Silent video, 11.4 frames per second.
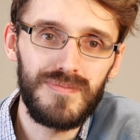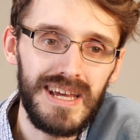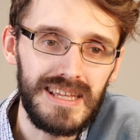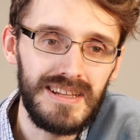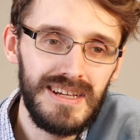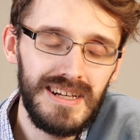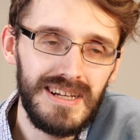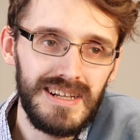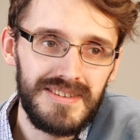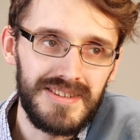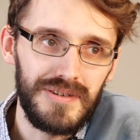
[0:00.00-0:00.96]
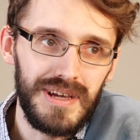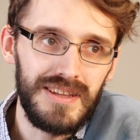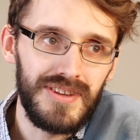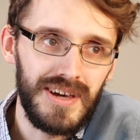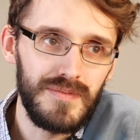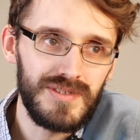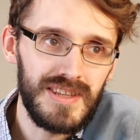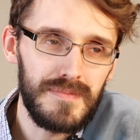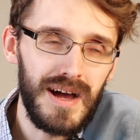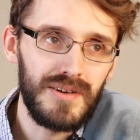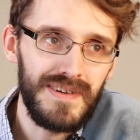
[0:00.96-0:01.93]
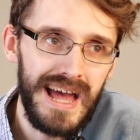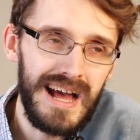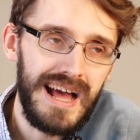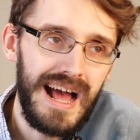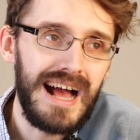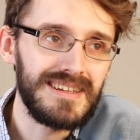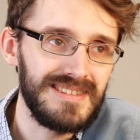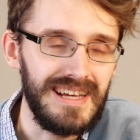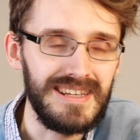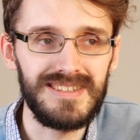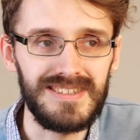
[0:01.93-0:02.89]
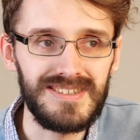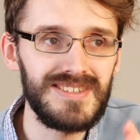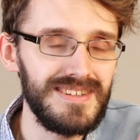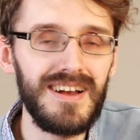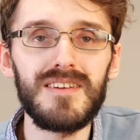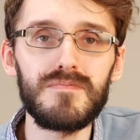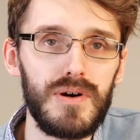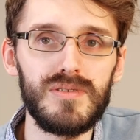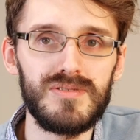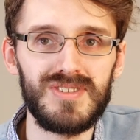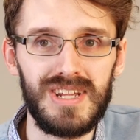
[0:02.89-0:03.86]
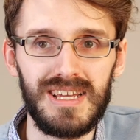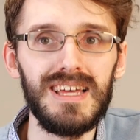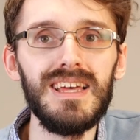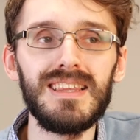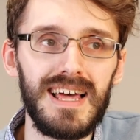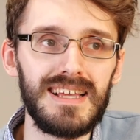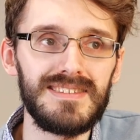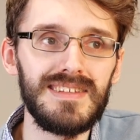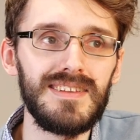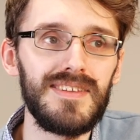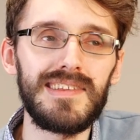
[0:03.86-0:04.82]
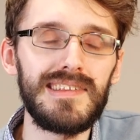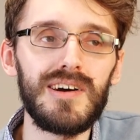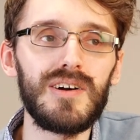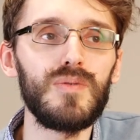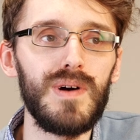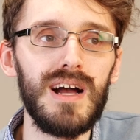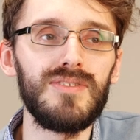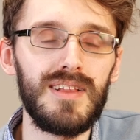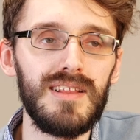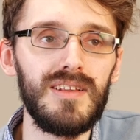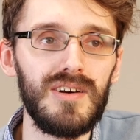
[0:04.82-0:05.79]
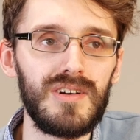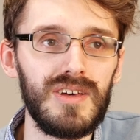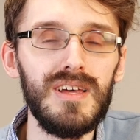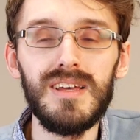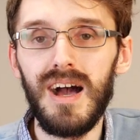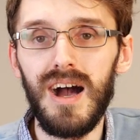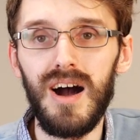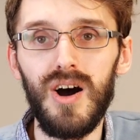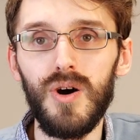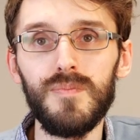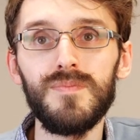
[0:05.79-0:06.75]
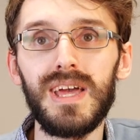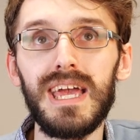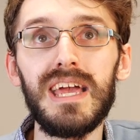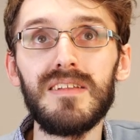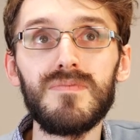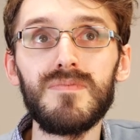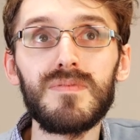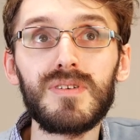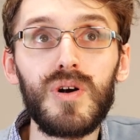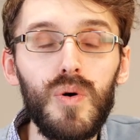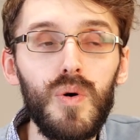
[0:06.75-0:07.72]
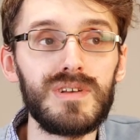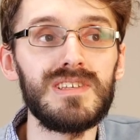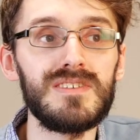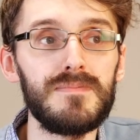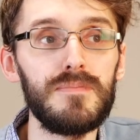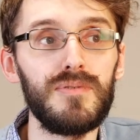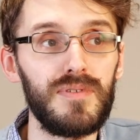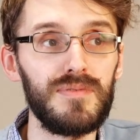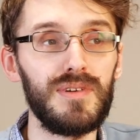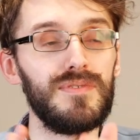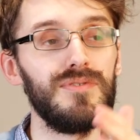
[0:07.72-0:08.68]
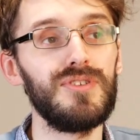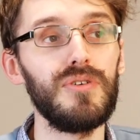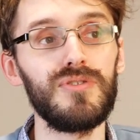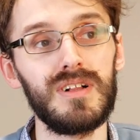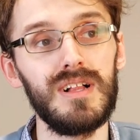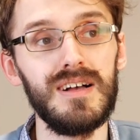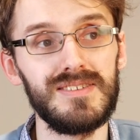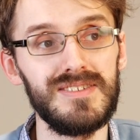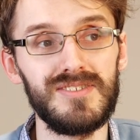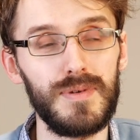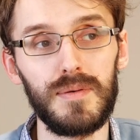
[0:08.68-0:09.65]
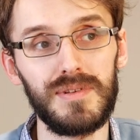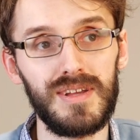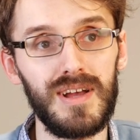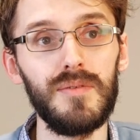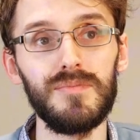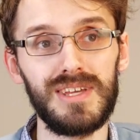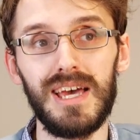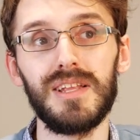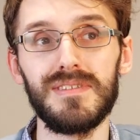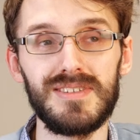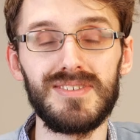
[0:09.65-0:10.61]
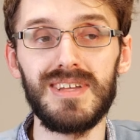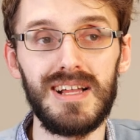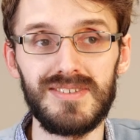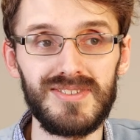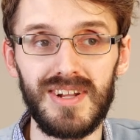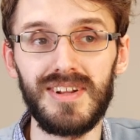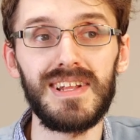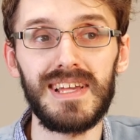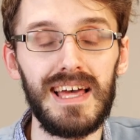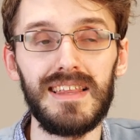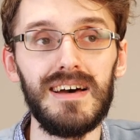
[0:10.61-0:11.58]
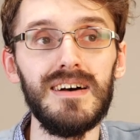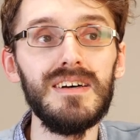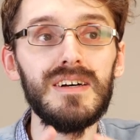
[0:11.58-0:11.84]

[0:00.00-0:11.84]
rate. So in terms of the amount of access and signposting that is needed to know where to look, it causes people from different social classes to be able to come together and study together,